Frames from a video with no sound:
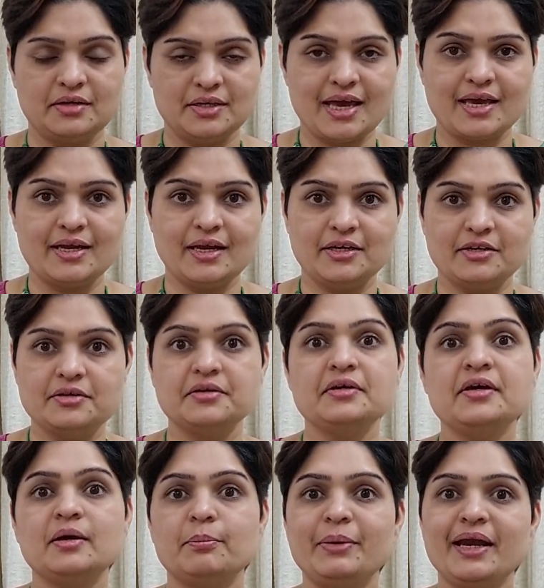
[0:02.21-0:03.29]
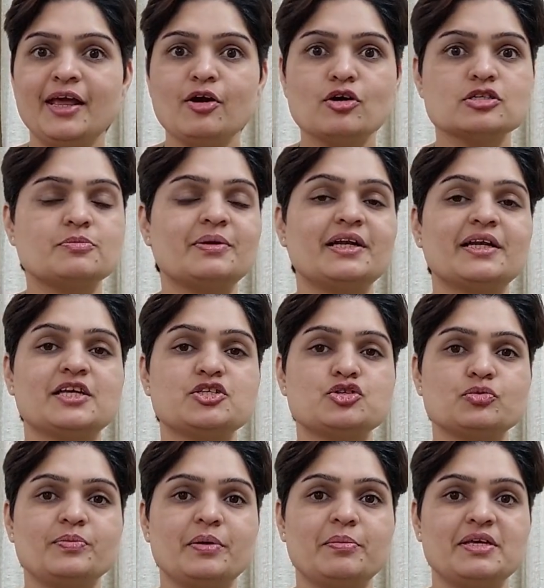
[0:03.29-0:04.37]
Director, Bhide Hospital Test
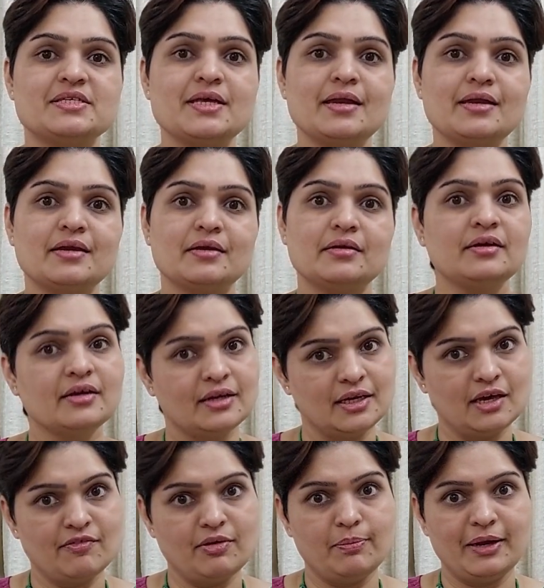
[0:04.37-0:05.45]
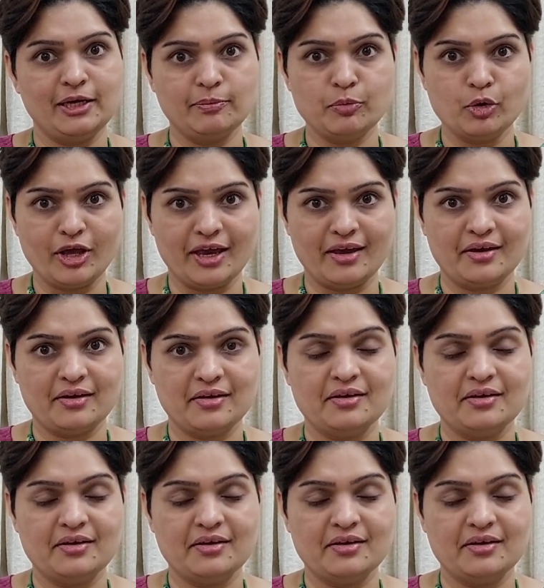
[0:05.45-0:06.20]
Tube Baby Center, Navipet, Pune.